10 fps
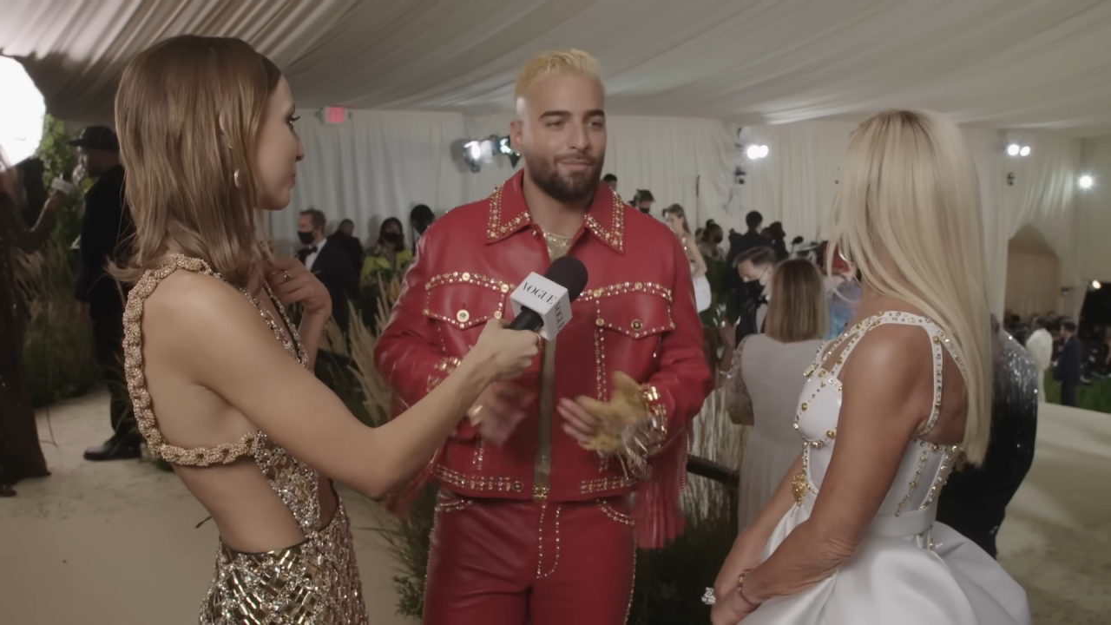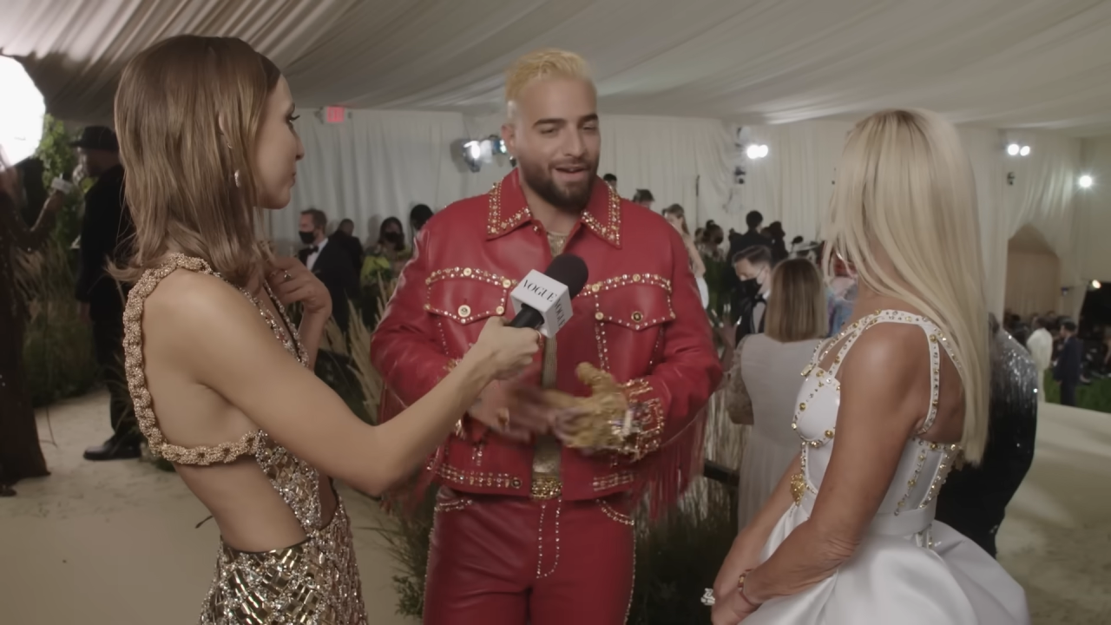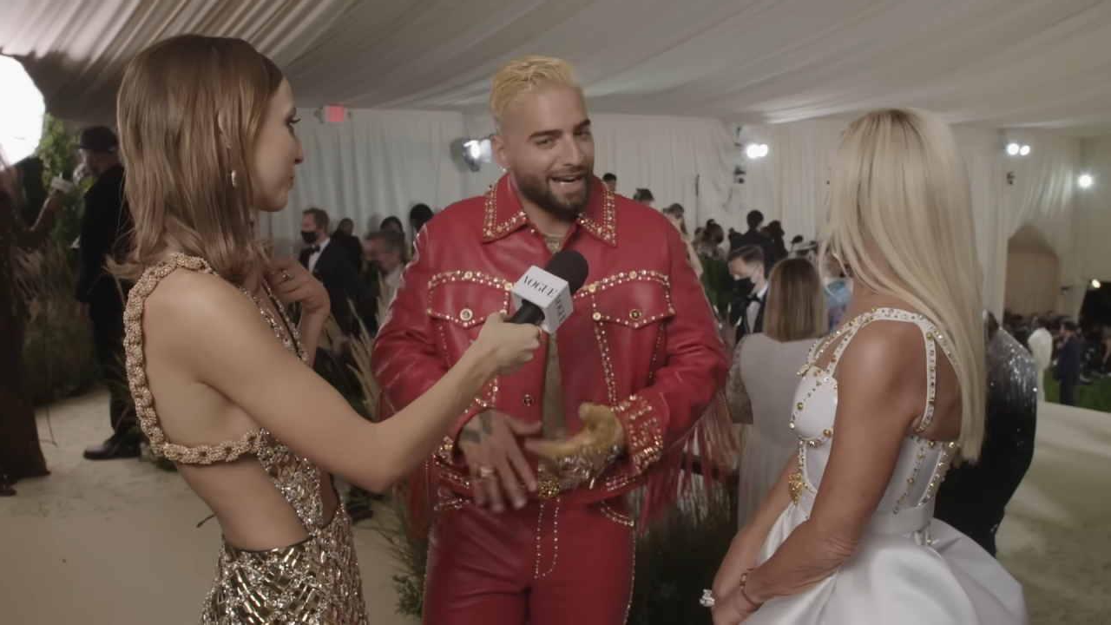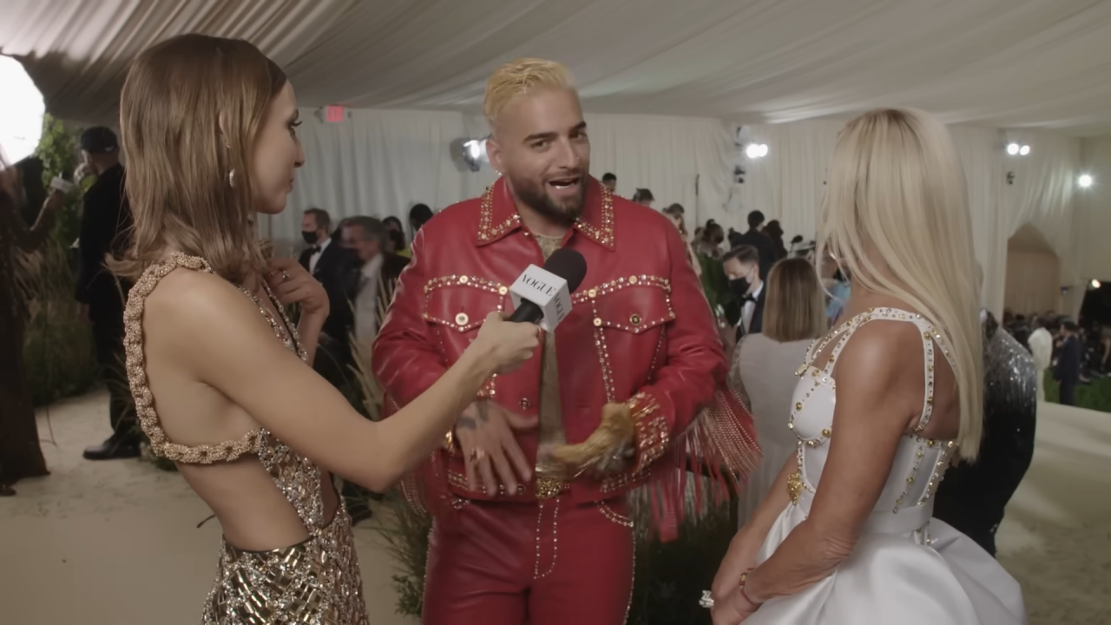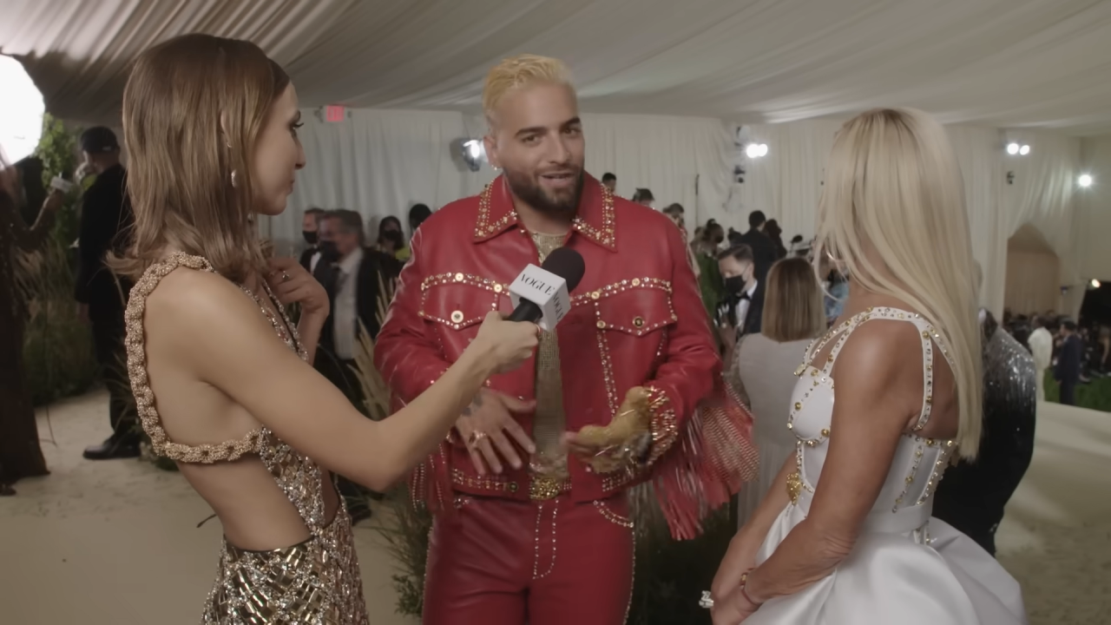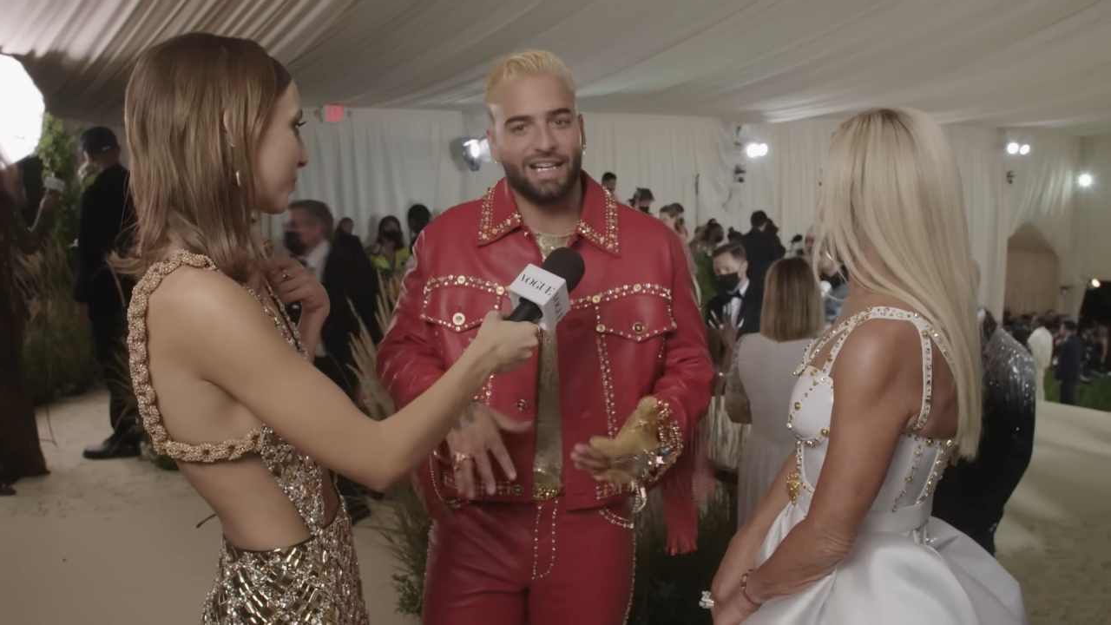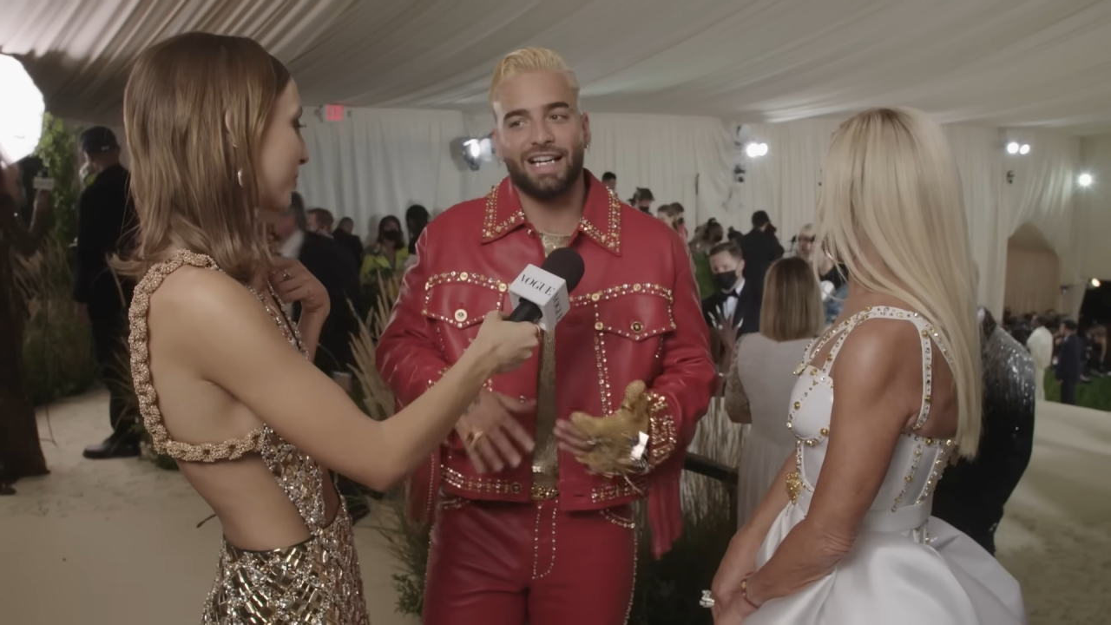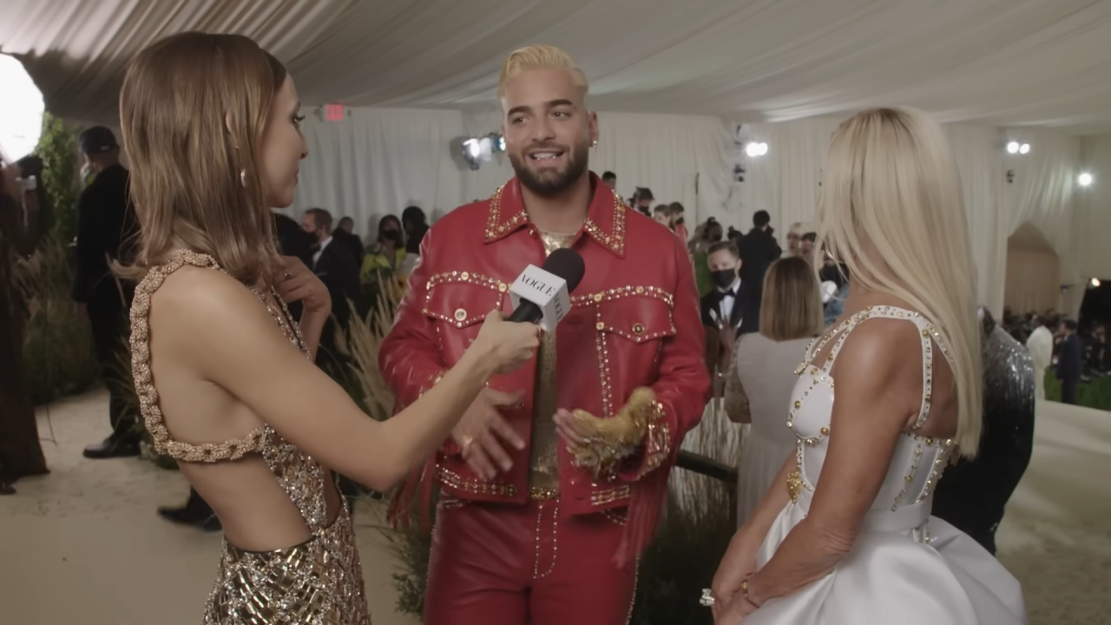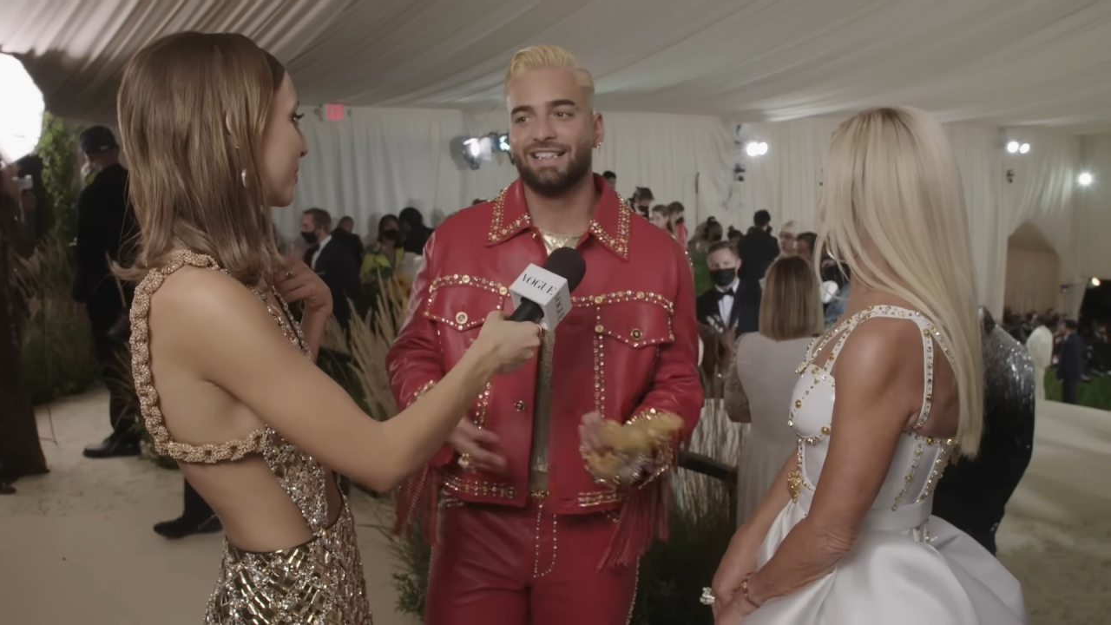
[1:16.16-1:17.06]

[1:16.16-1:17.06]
But now that